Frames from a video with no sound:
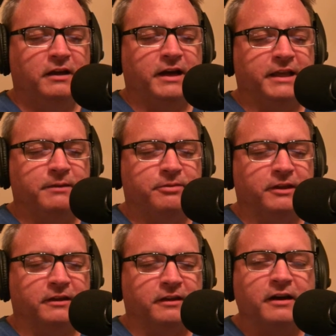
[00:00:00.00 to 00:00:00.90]
I keep
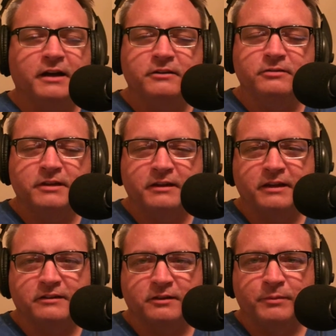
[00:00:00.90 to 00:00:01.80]
thinking, God, you sound
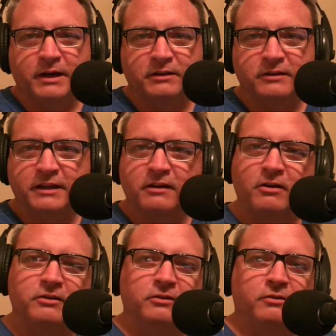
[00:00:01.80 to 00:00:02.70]
like somebody. You sound like a
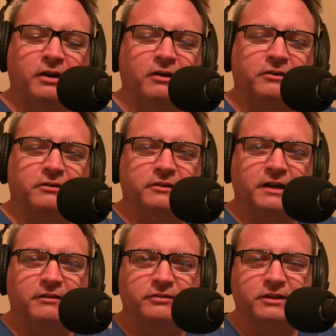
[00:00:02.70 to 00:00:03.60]
cartoon character that
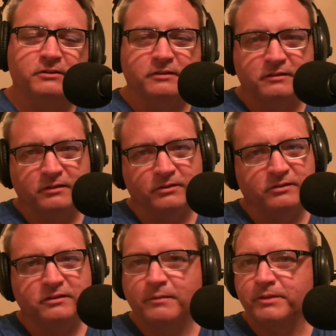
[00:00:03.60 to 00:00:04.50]
I've seen on
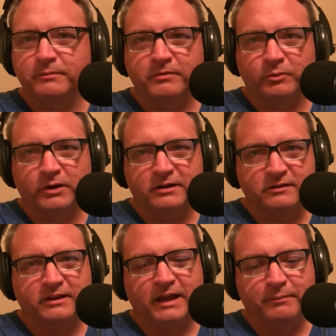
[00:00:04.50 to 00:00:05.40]
something before, and I
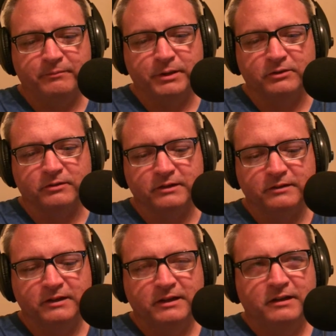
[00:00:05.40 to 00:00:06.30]
just can't picture it.
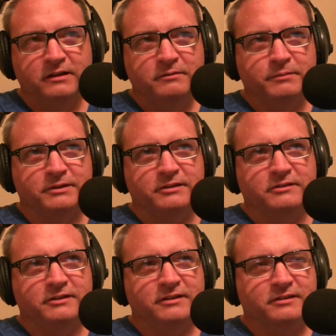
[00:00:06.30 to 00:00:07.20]
But she
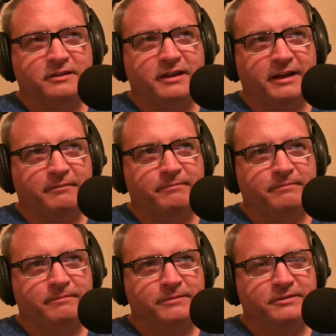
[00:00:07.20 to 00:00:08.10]
just
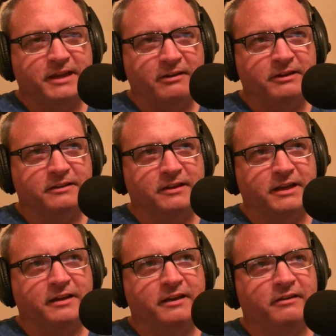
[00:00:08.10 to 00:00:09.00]
kept sounding like
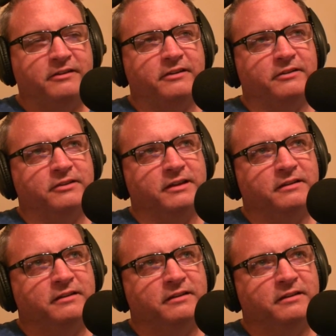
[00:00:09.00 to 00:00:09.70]
a character, and I was like,